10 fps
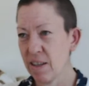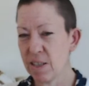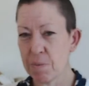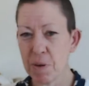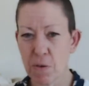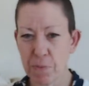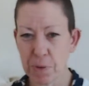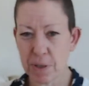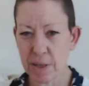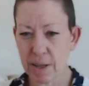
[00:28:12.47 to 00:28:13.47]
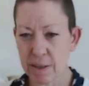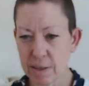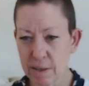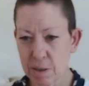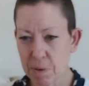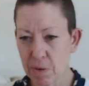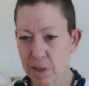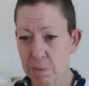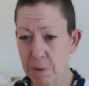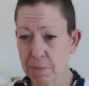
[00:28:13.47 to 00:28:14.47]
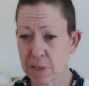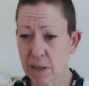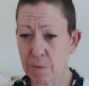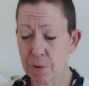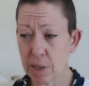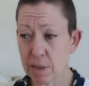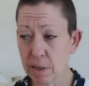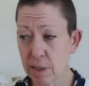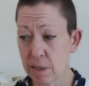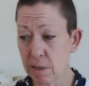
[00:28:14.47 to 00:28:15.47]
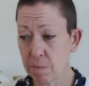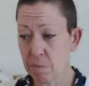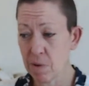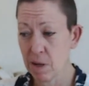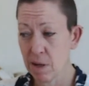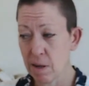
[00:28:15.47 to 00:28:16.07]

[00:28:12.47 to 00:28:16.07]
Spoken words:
It's a bit off-putting, to be honest, but if it's a low price item,